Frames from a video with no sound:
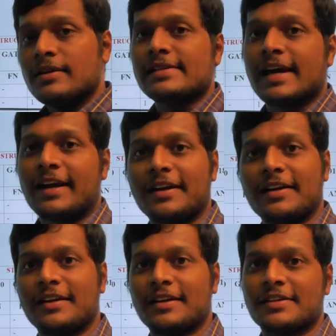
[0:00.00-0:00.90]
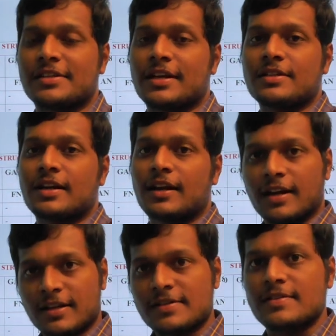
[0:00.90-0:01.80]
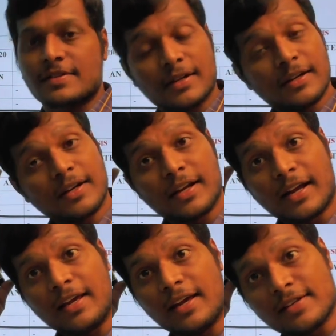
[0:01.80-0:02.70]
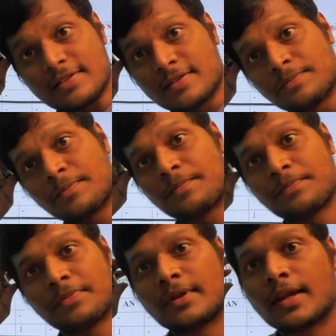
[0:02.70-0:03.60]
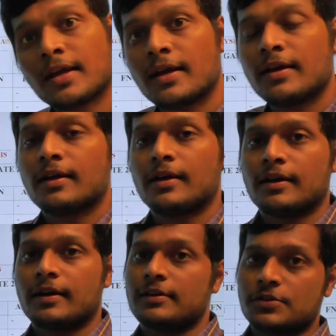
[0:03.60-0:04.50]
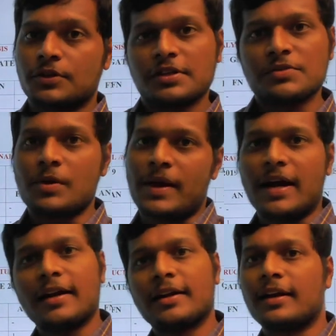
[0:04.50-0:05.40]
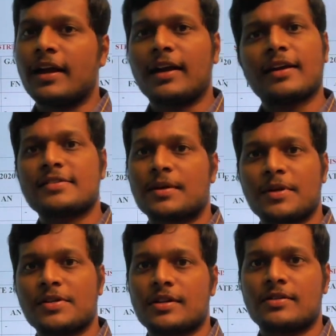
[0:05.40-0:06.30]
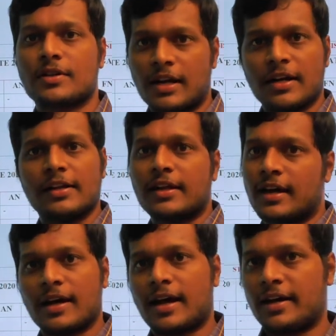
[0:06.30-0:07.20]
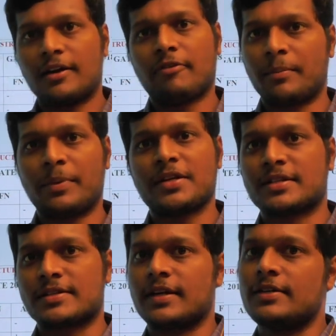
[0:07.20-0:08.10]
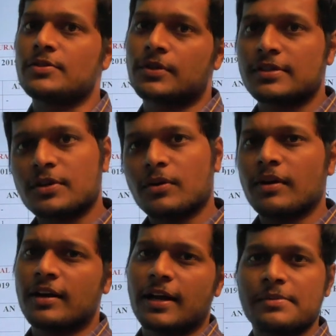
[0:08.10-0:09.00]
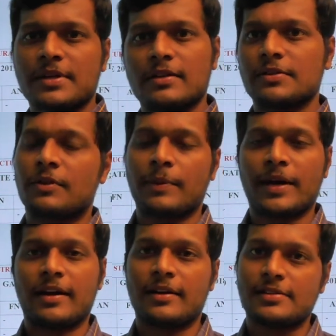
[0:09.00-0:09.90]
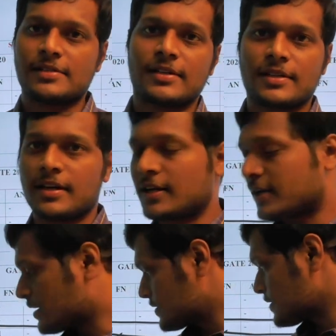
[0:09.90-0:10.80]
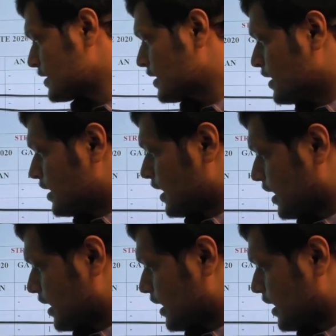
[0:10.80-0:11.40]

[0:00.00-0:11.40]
added in uh, structural analysis uh, in IES uh, so this will be added in gate examination also already they added vibrations right so this loading types also will be added in structural analysis and